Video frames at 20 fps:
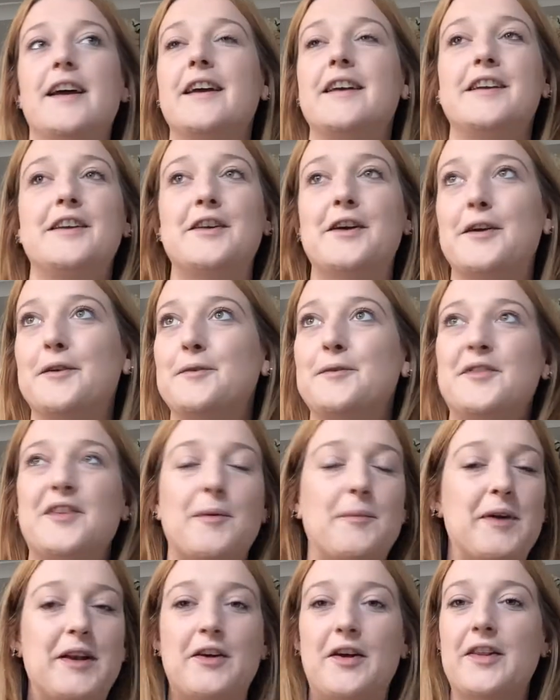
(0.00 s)
you know,
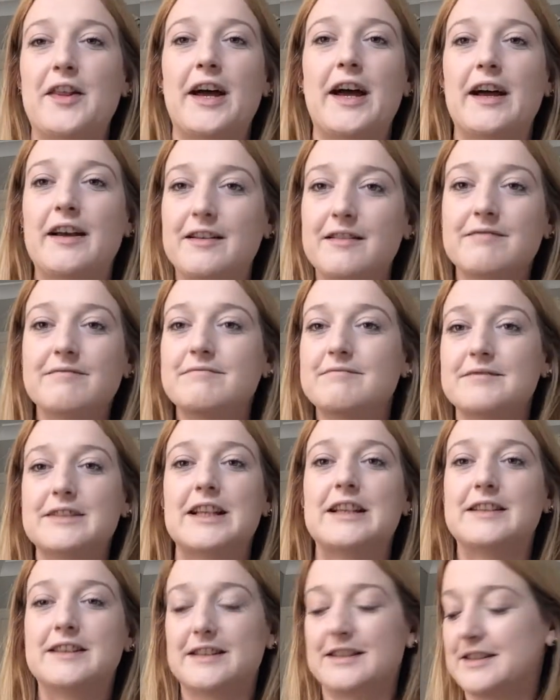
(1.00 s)
somewhere like that.
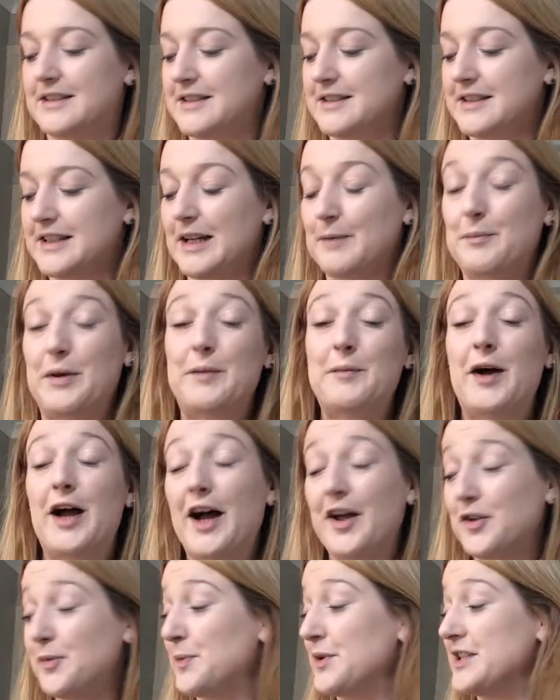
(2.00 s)
But my
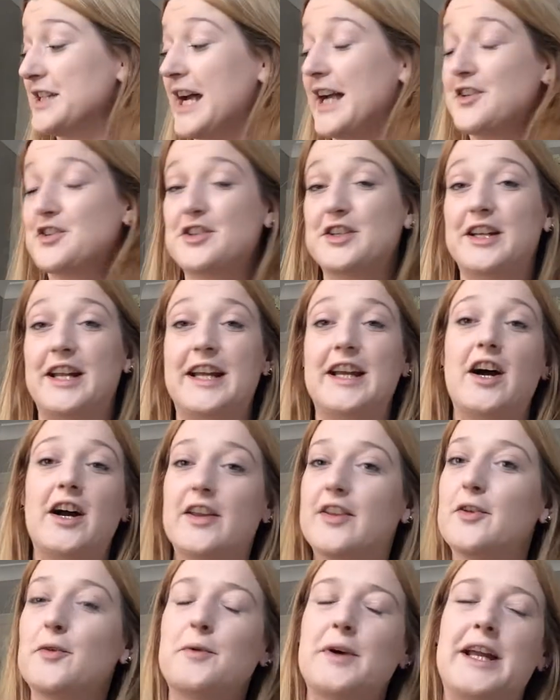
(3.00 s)
husband actually, I
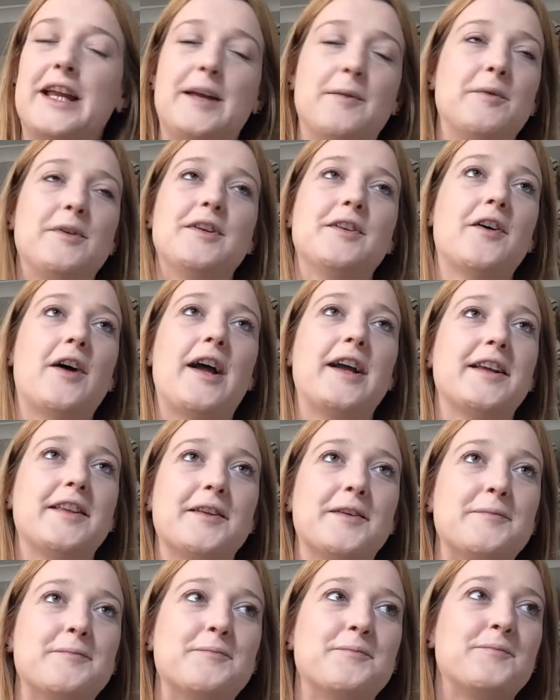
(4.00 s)
thought he wouldn't like
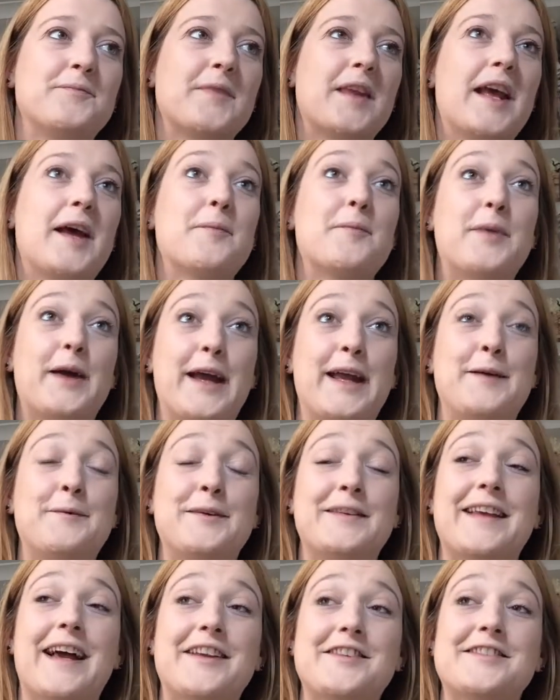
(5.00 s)
them, but he
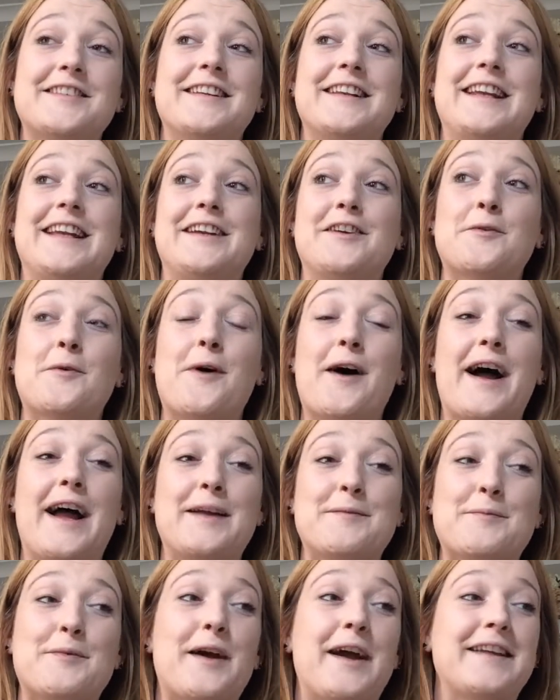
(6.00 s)
was actually
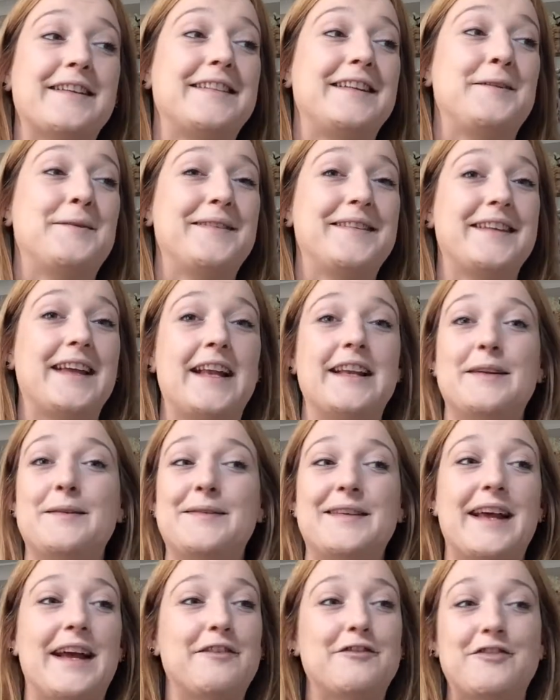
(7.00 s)
quite impressed. He was
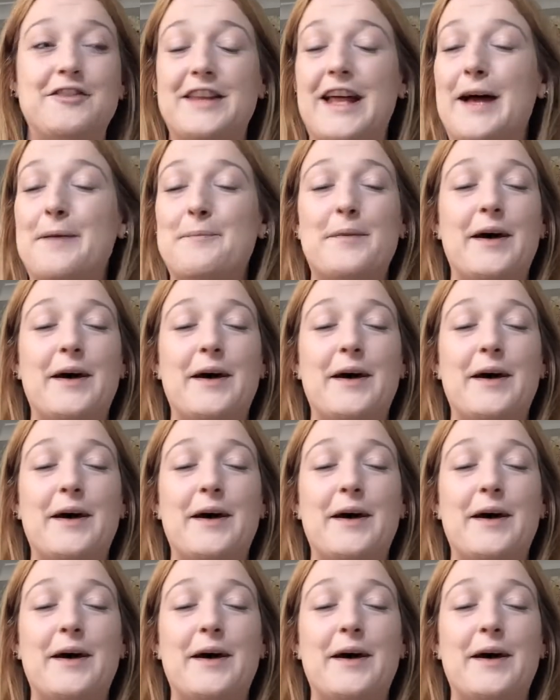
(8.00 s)
saying for that